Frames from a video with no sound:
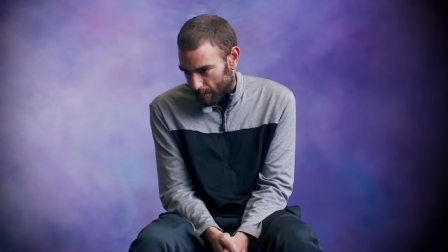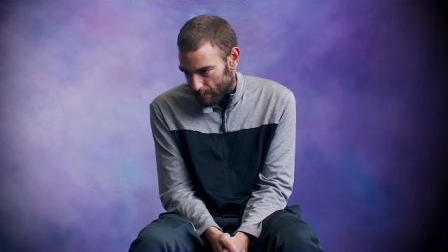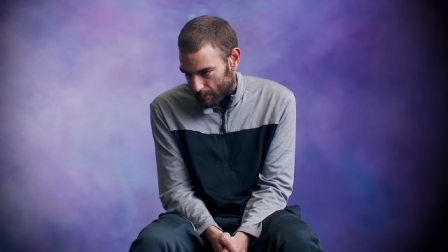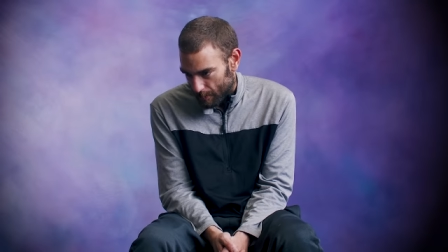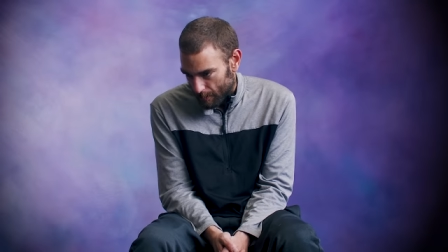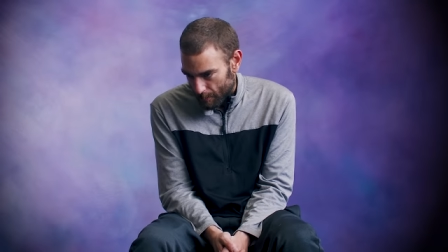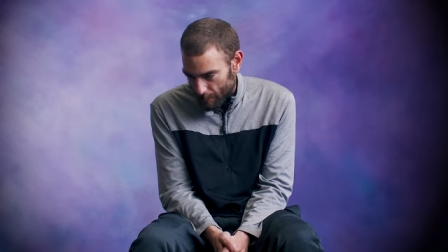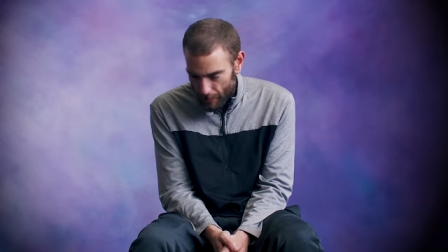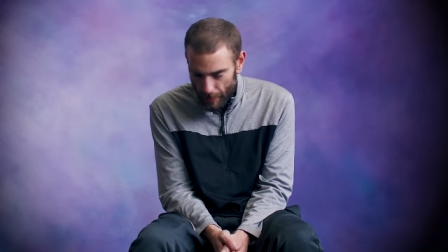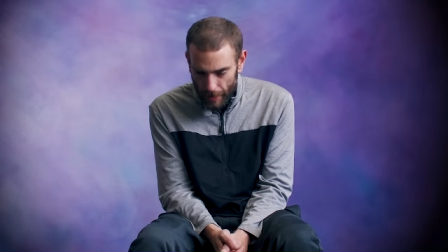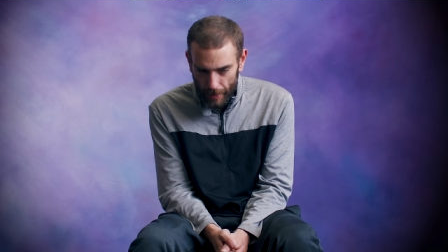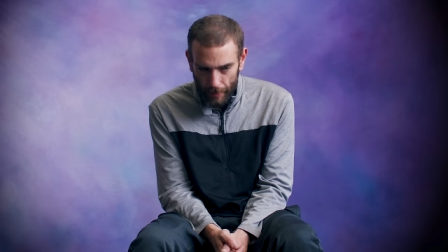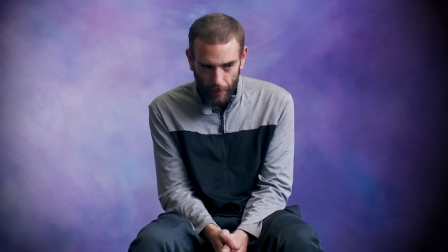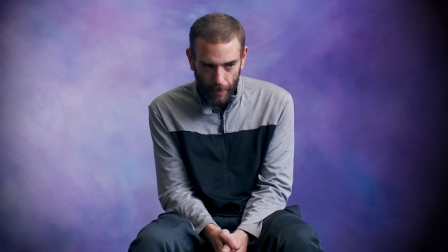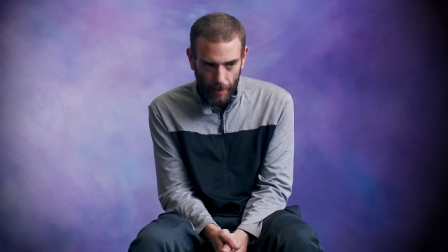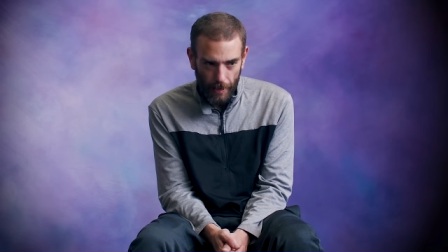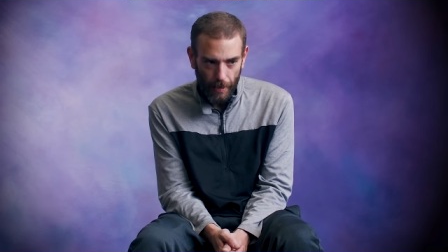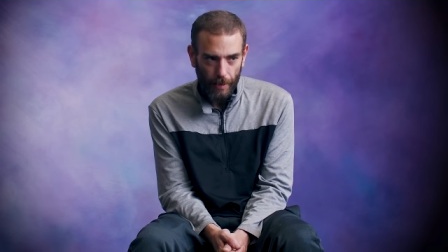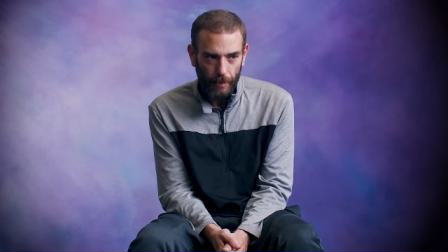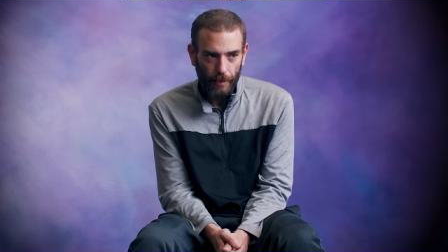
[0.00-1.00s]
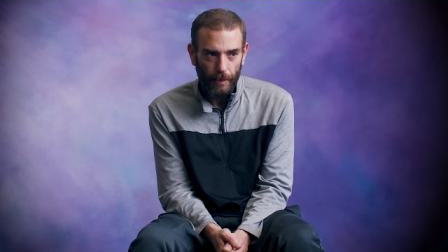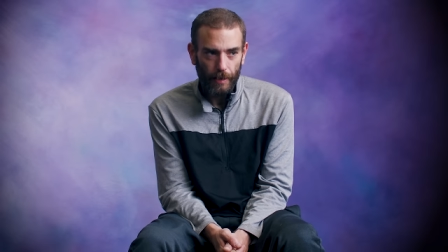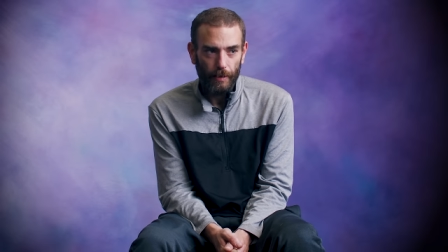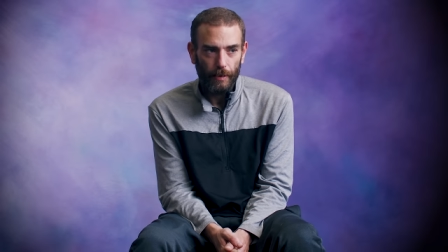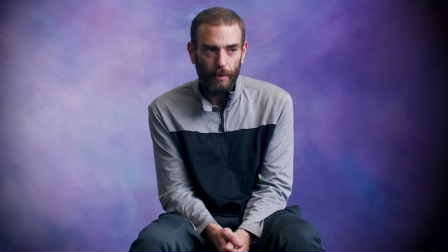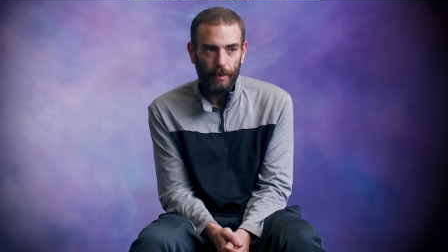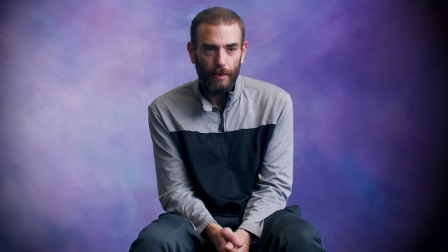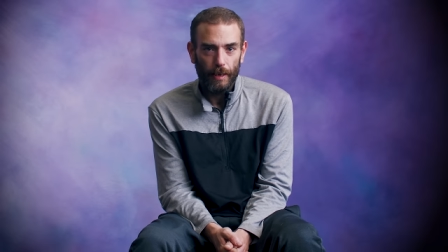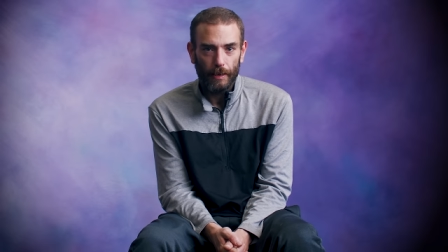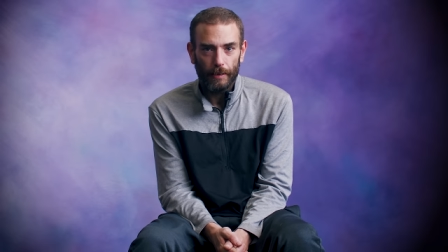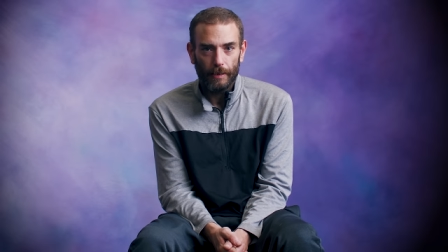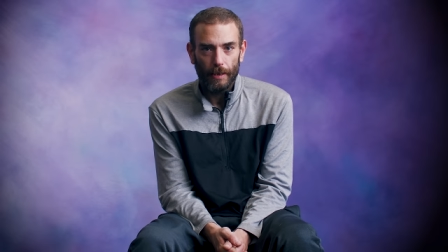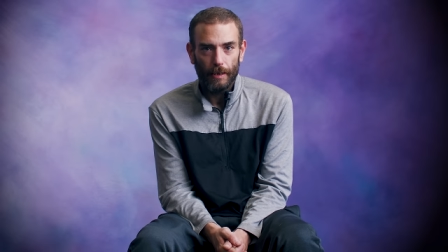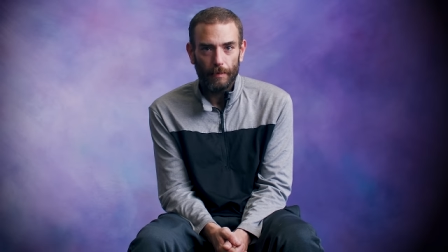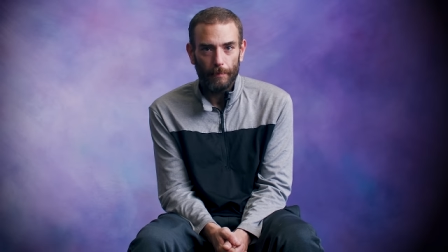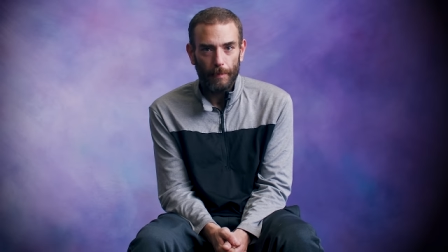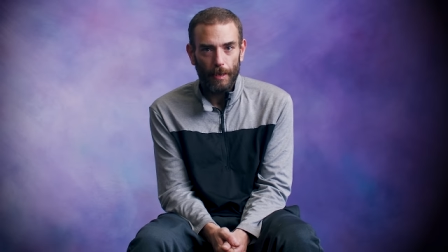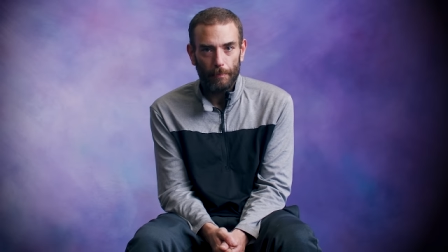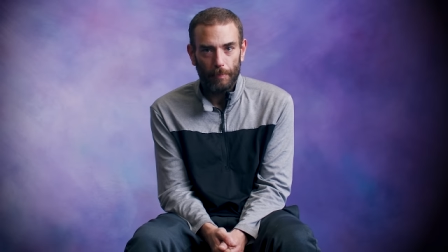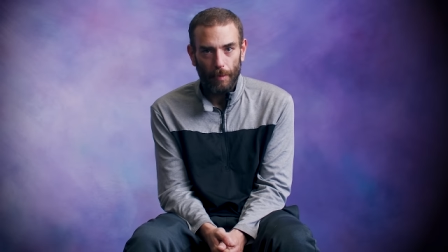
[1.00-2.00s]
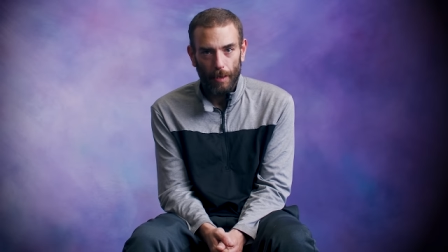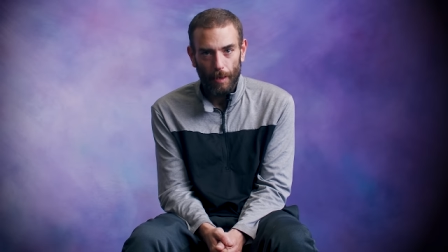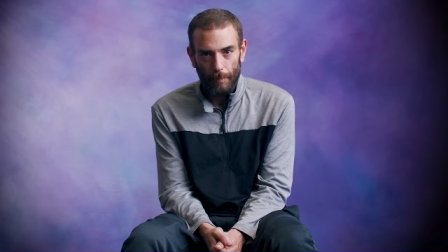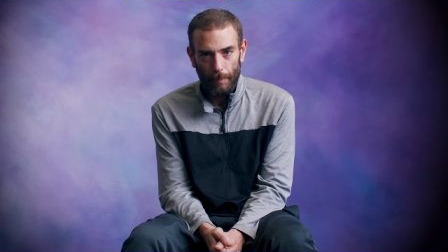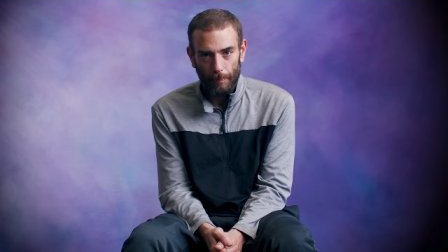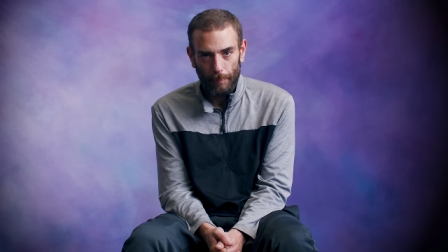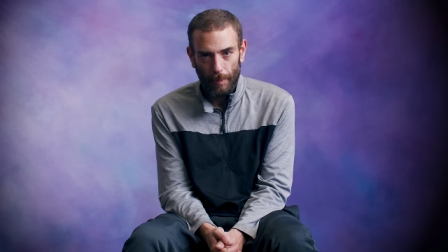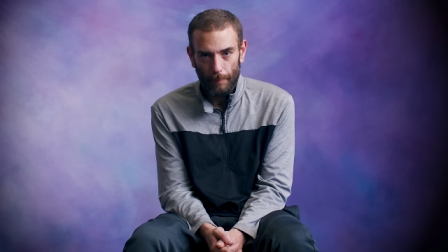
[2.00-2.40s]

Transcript: So January, I get kicked out of my apartment